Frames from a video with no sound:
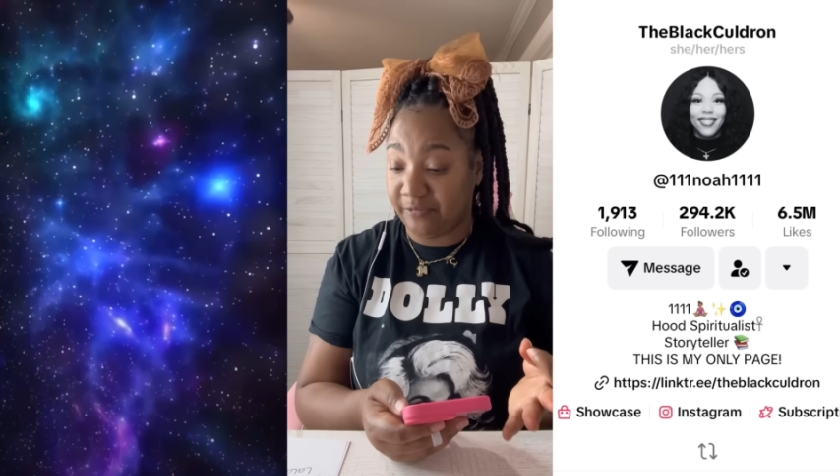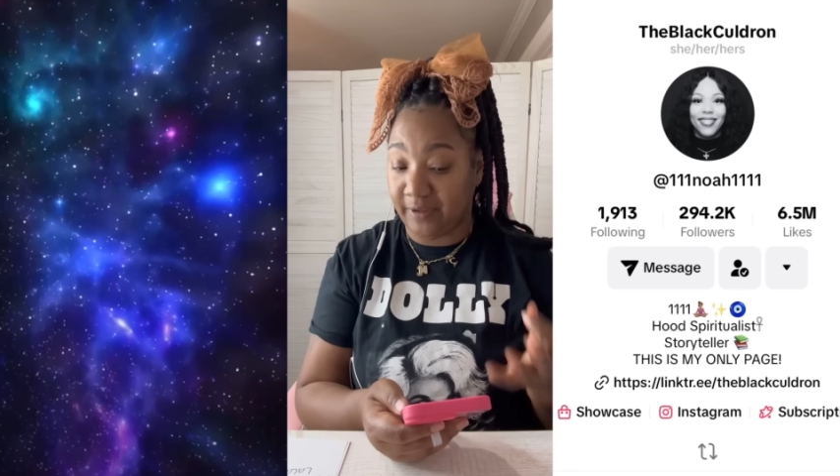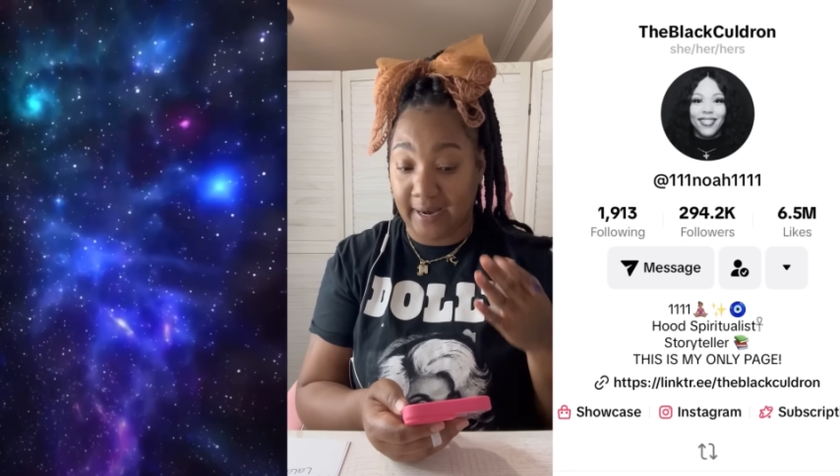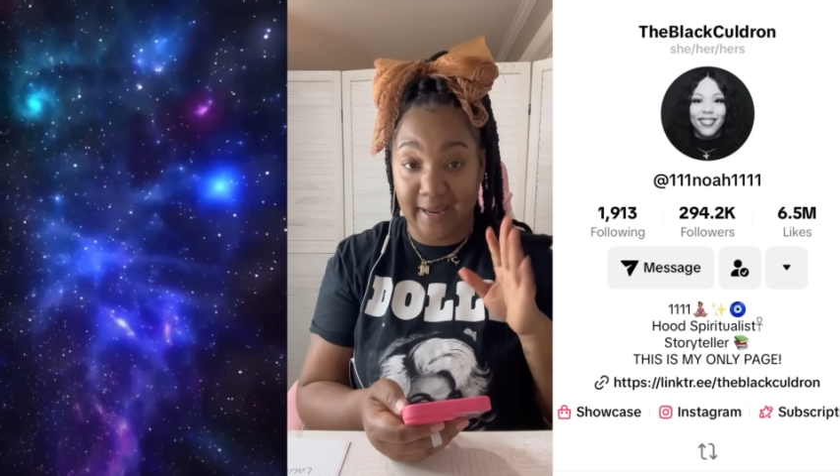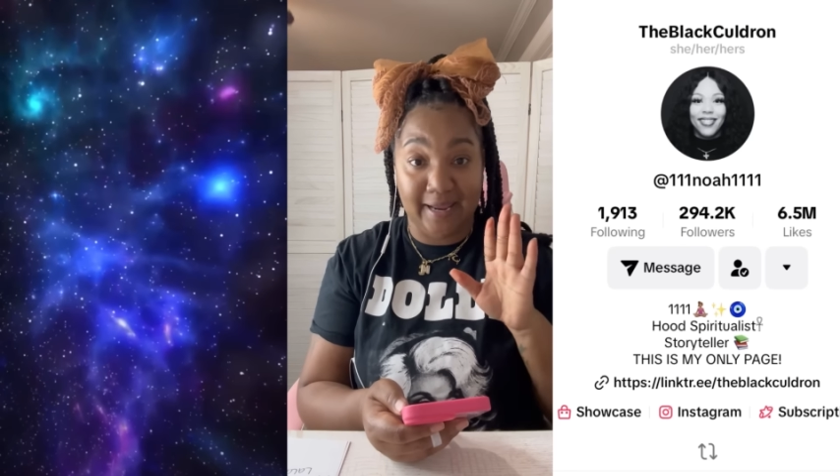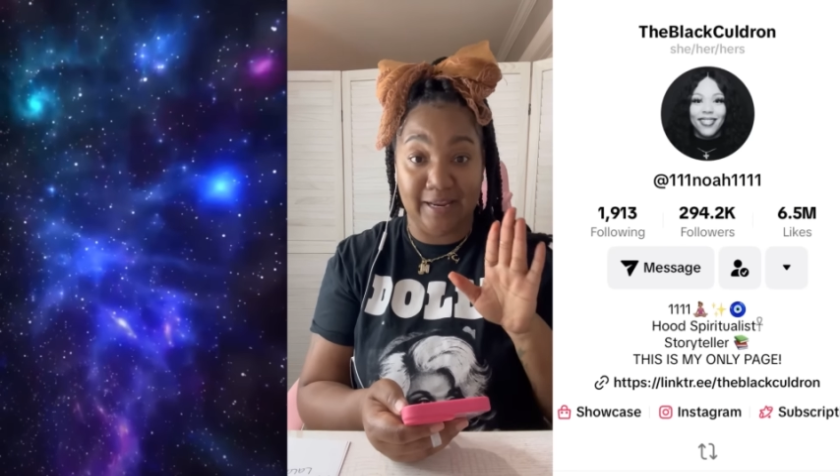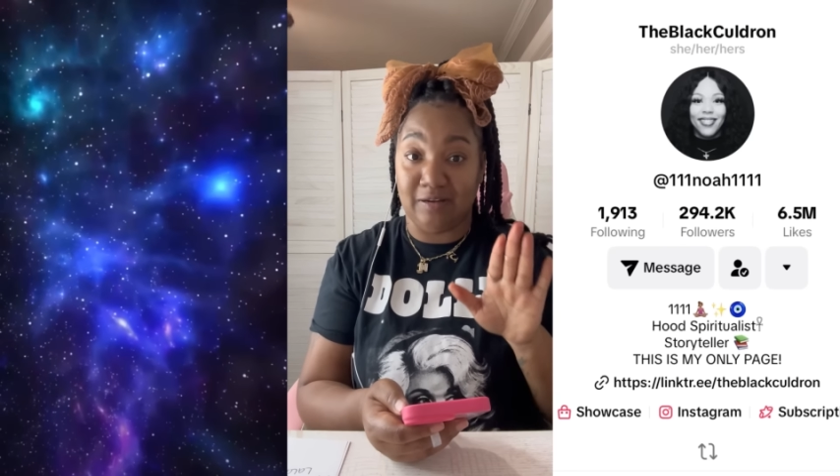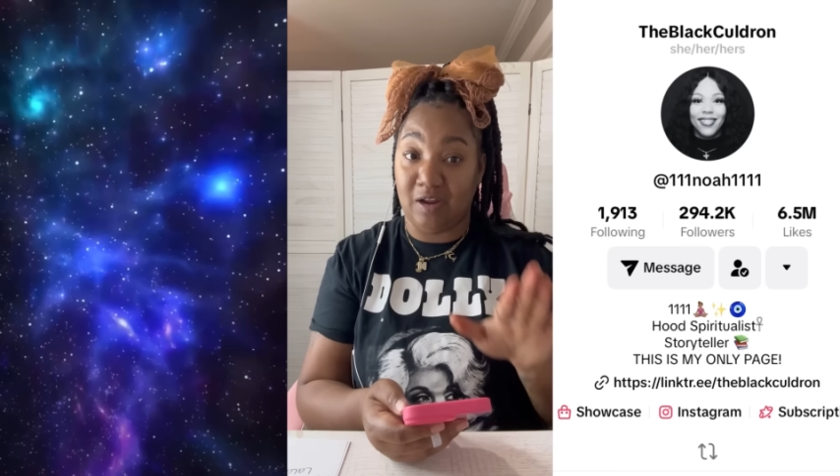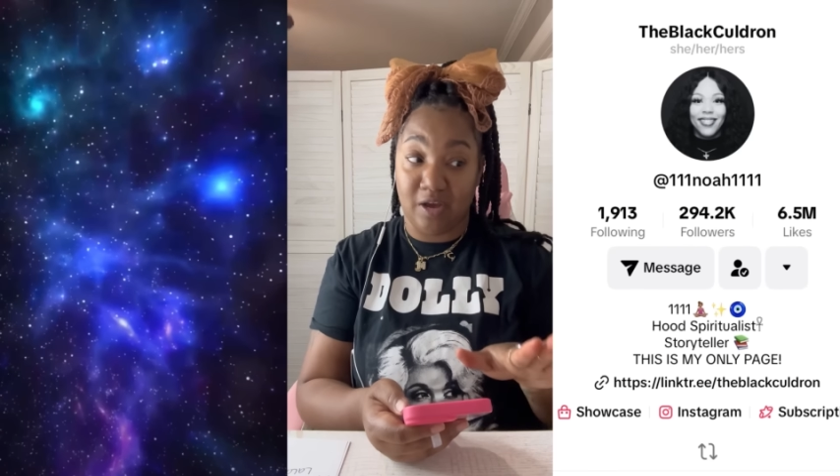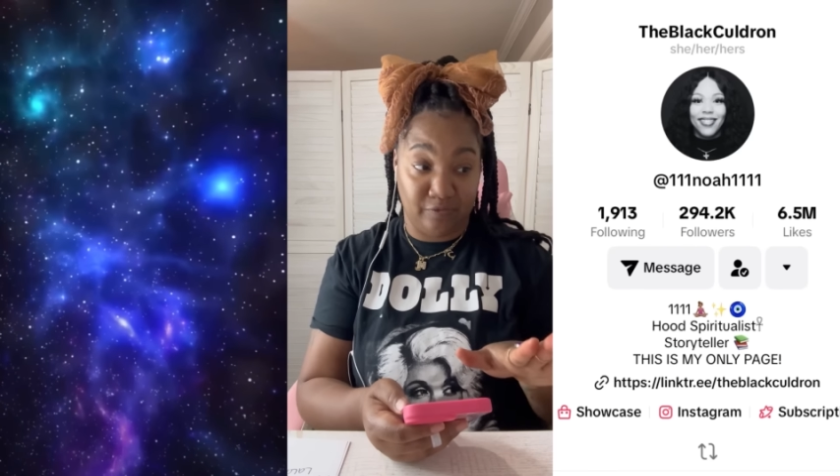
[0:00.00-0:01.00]
Like I ain't
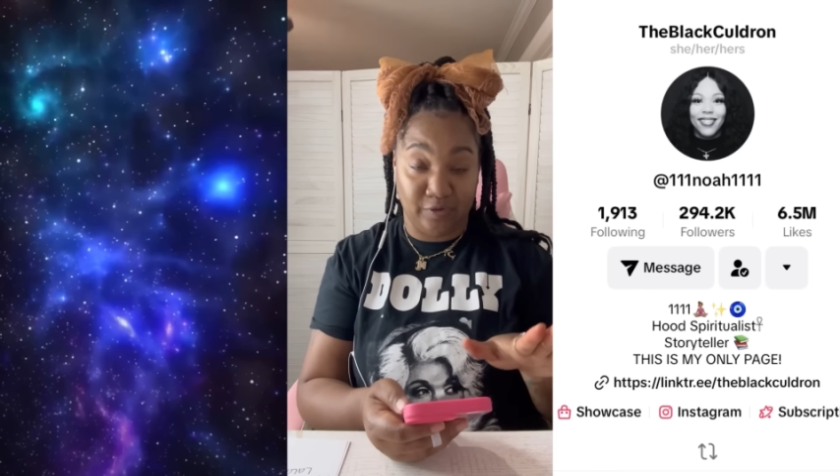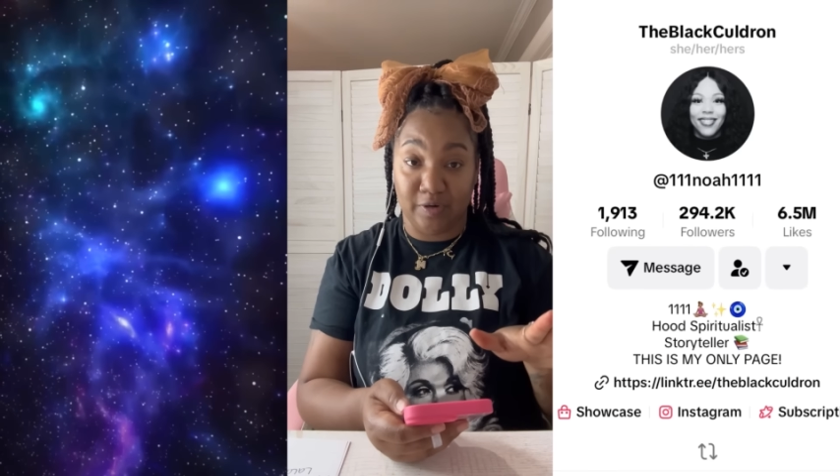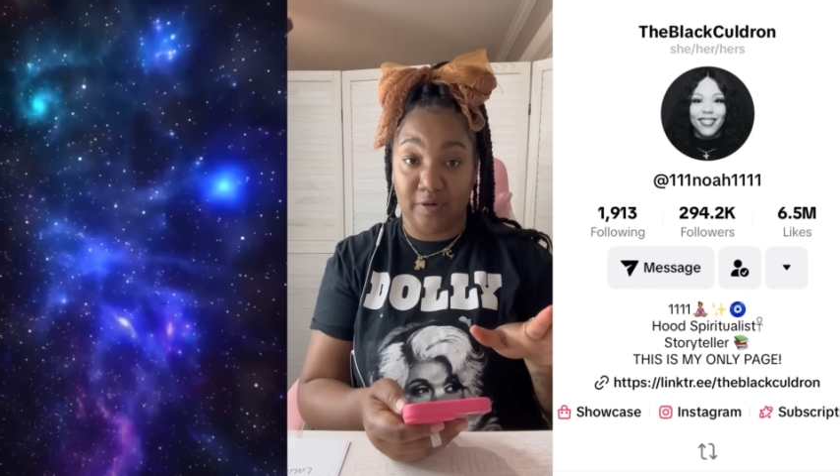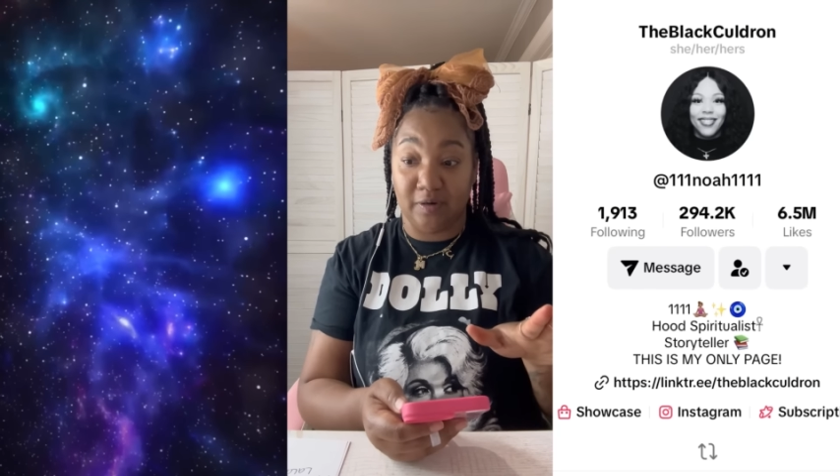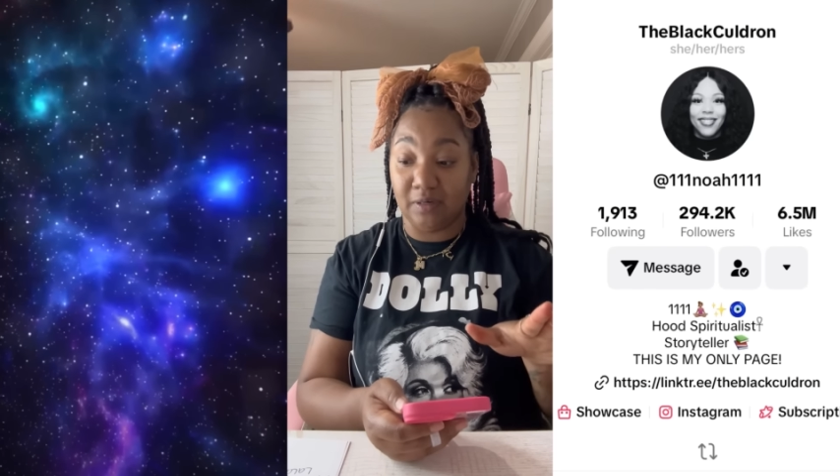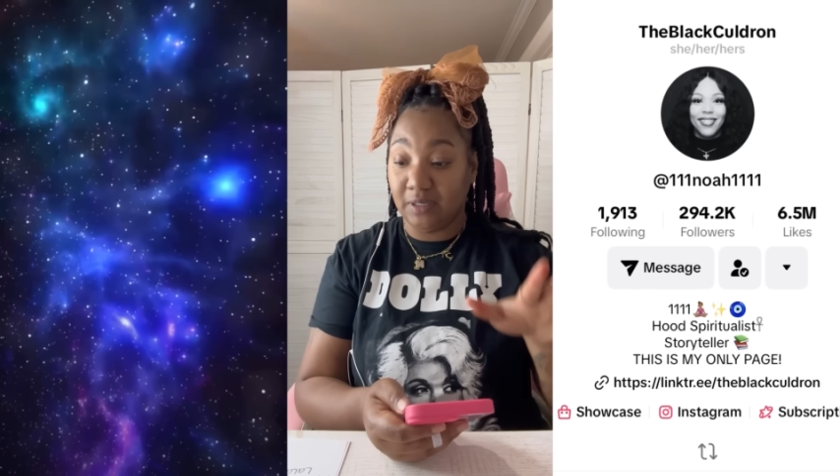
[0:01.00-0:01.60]
never